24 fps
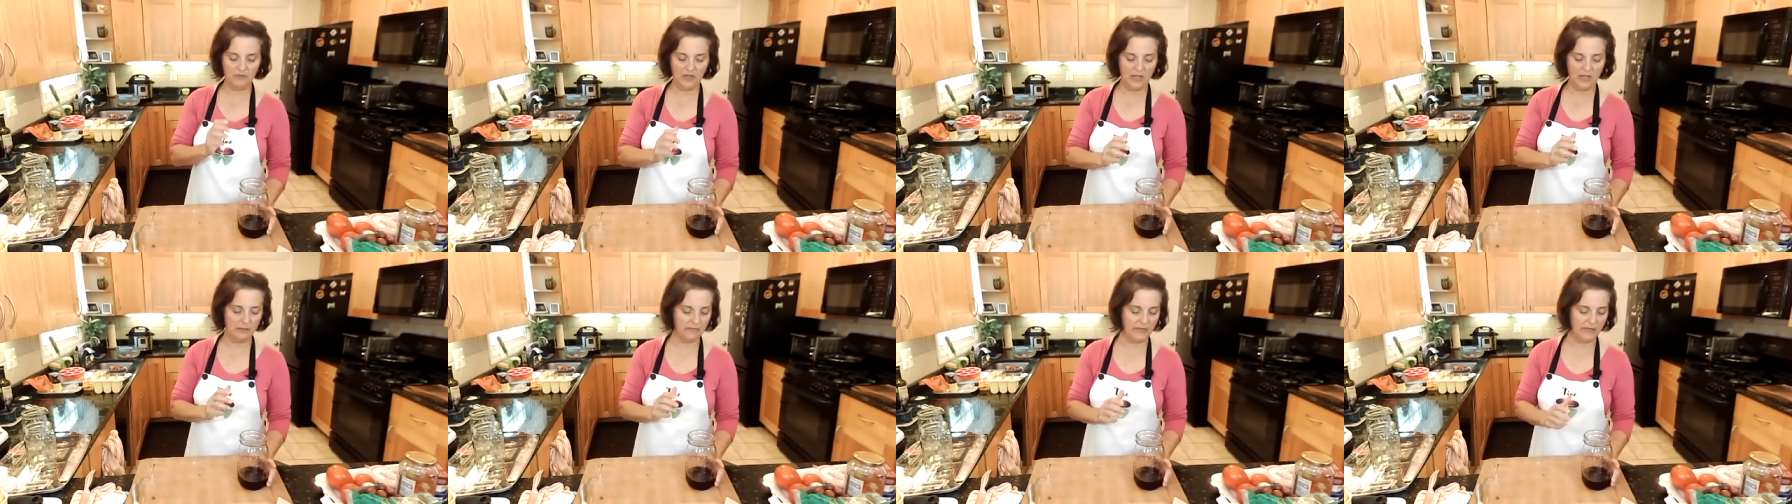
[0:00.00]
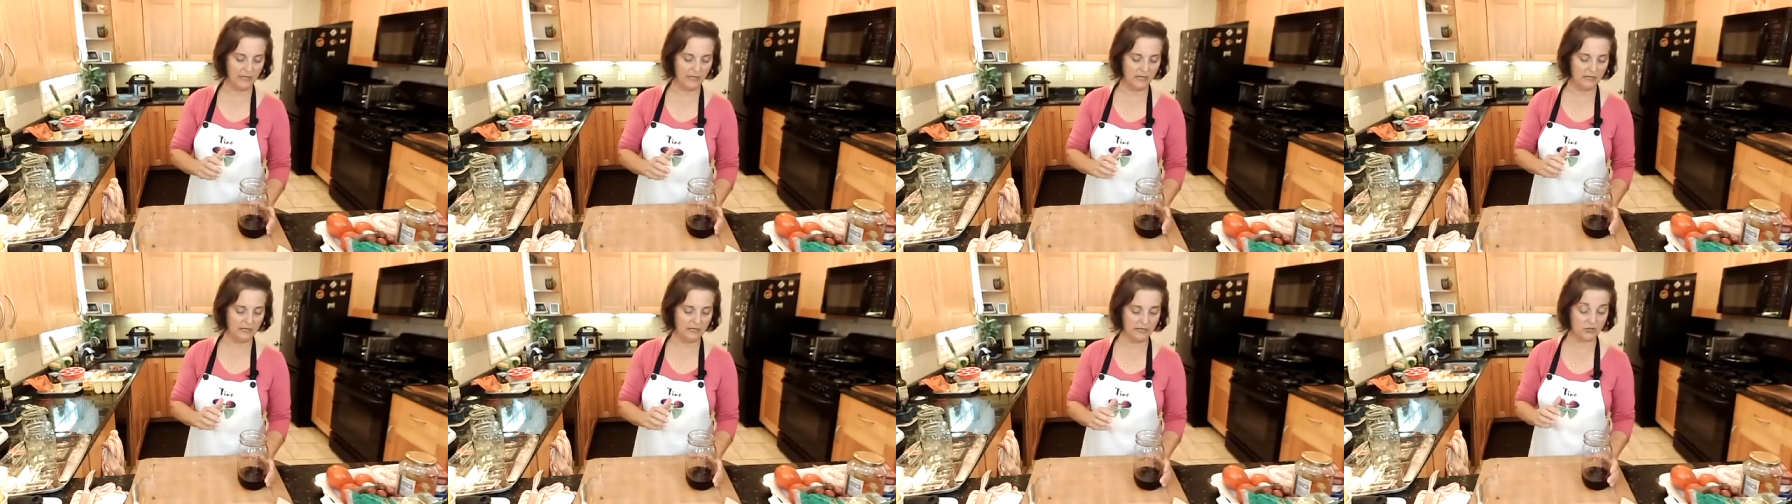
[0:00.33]
and
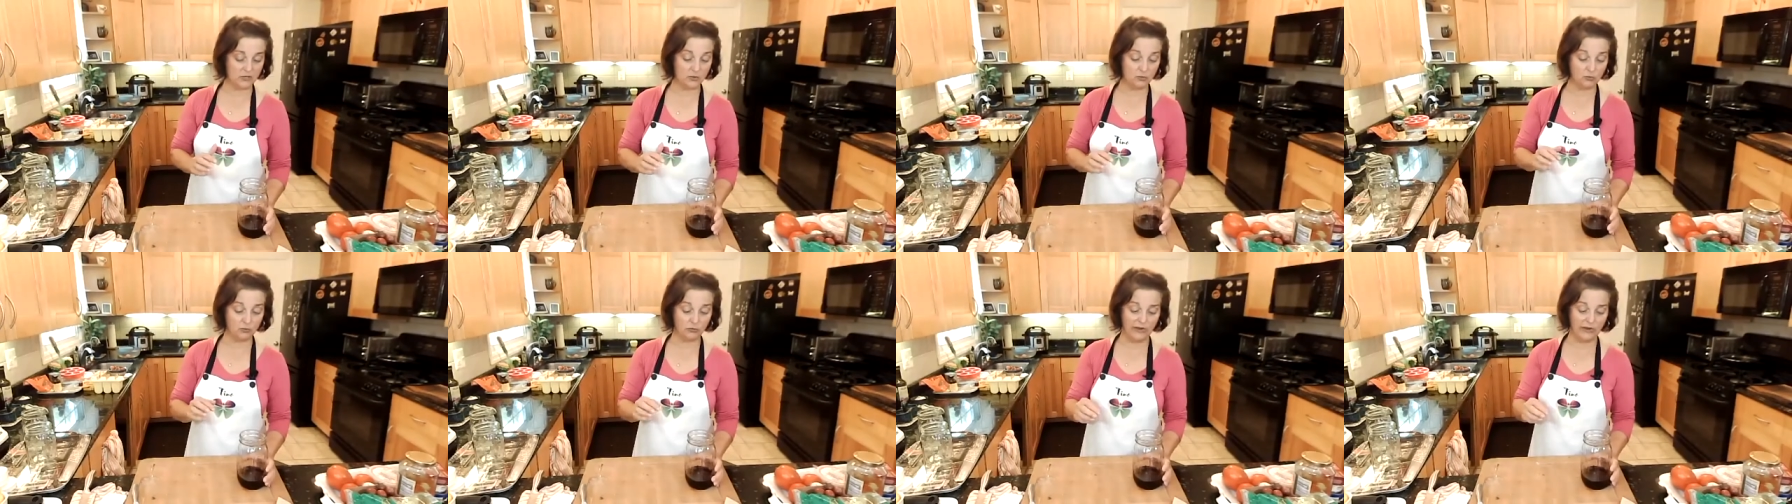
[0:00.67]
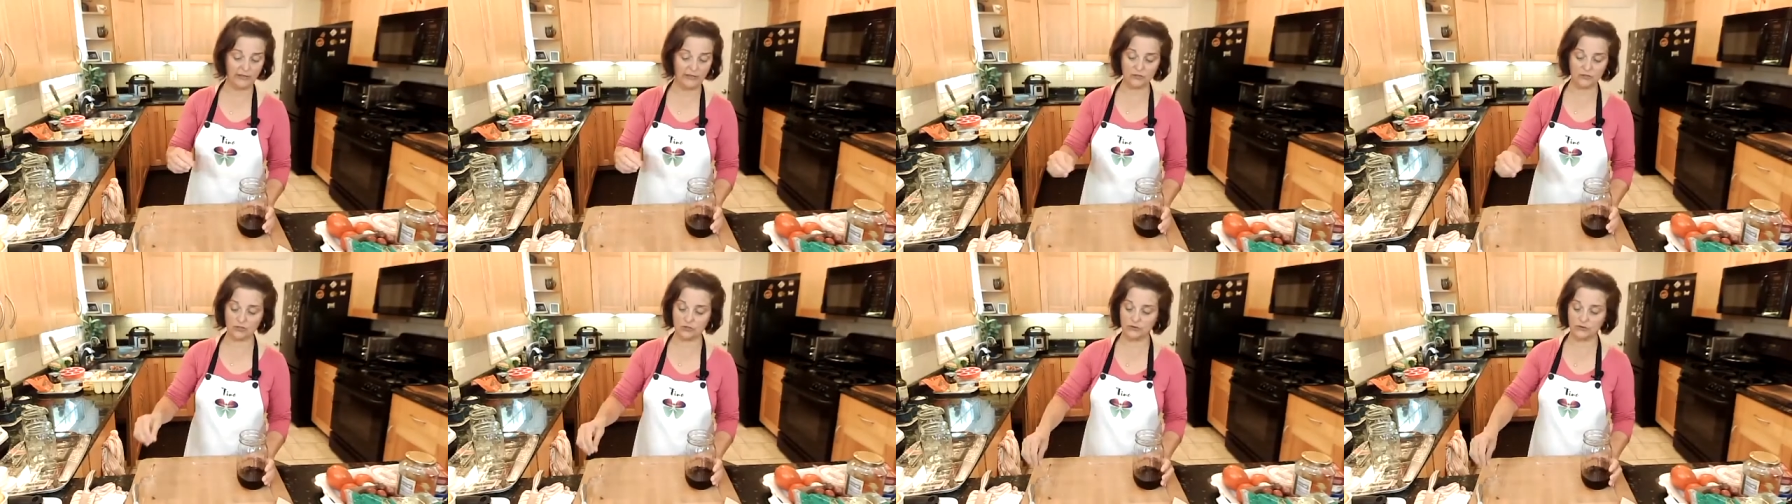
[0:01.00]
make a nice
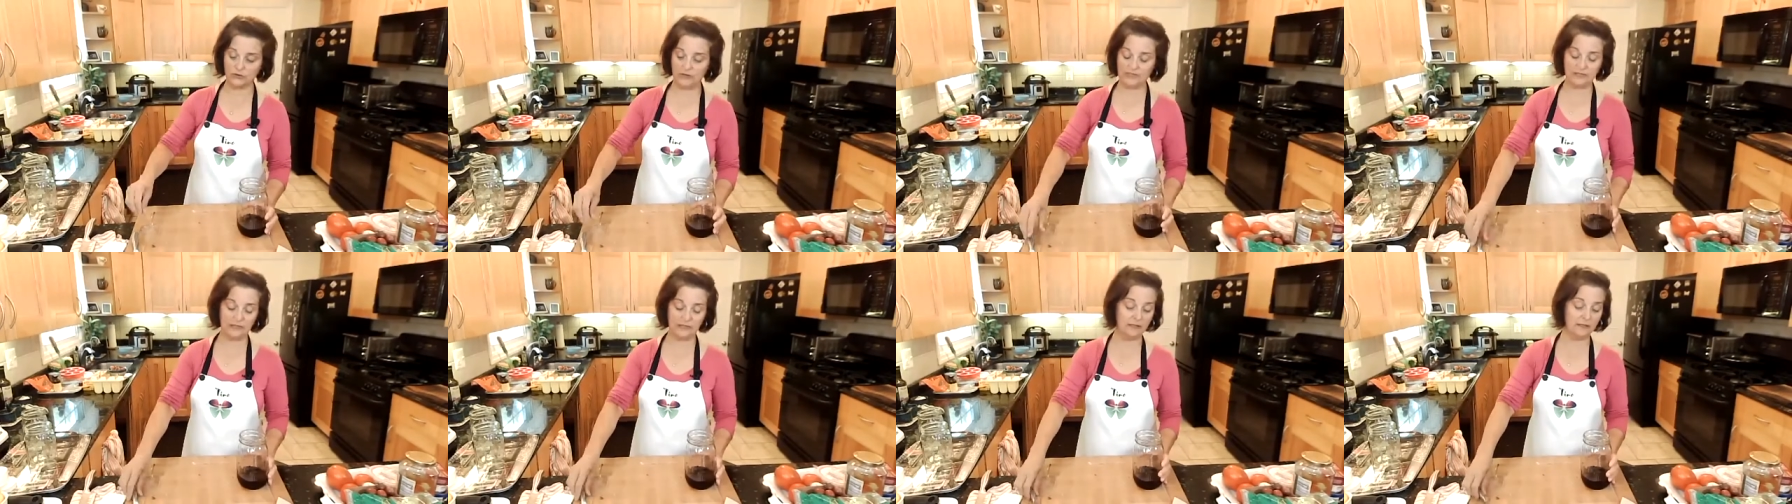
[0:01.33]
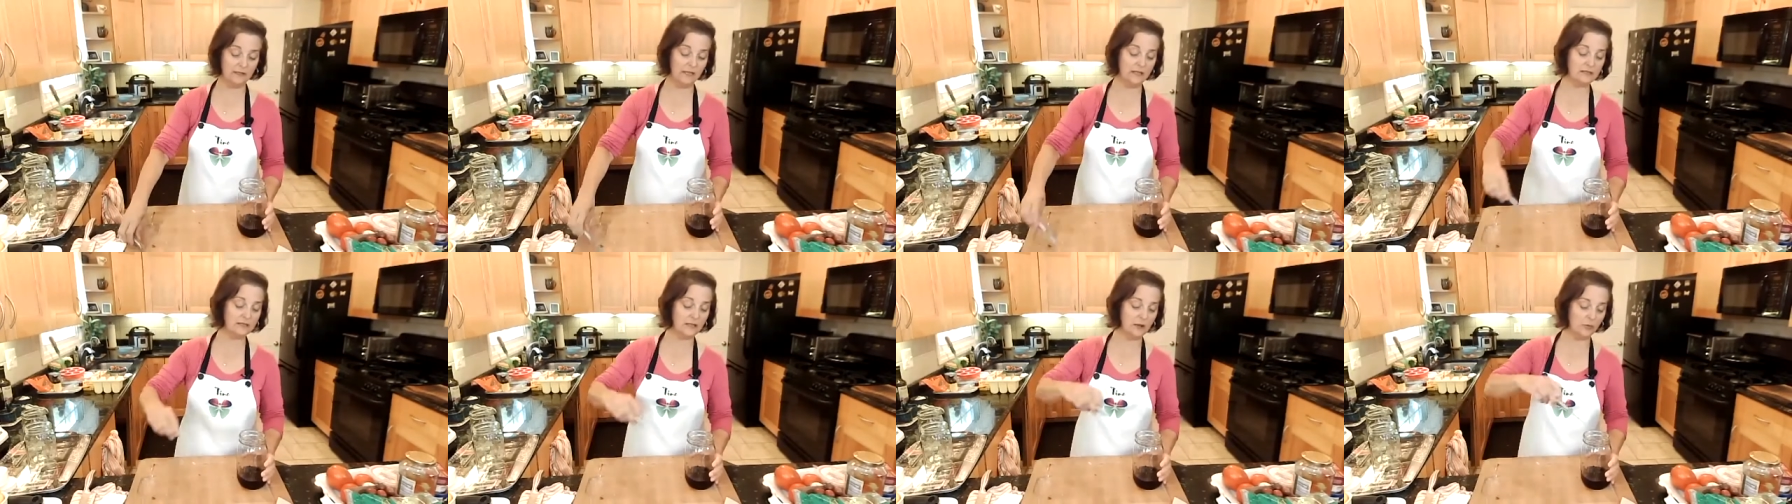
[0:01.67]
ranch dressing. And yes,